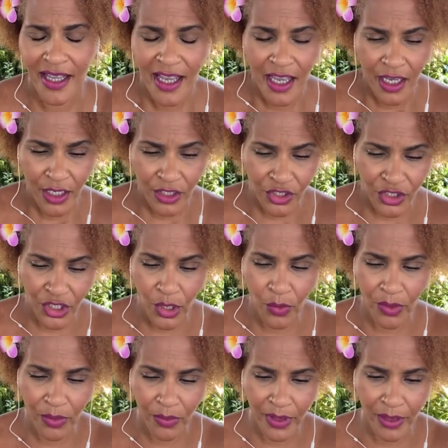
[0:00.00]
And so when
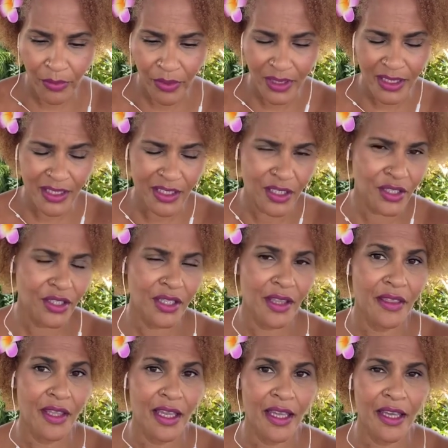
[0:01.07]
we really start to
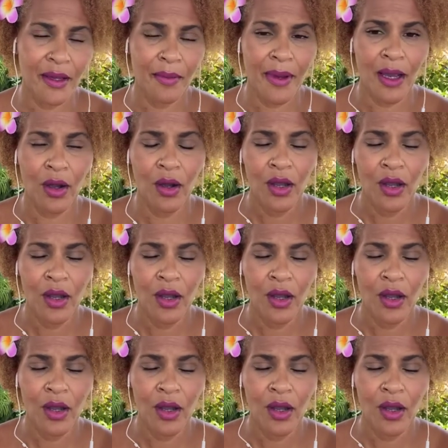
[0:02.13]
think about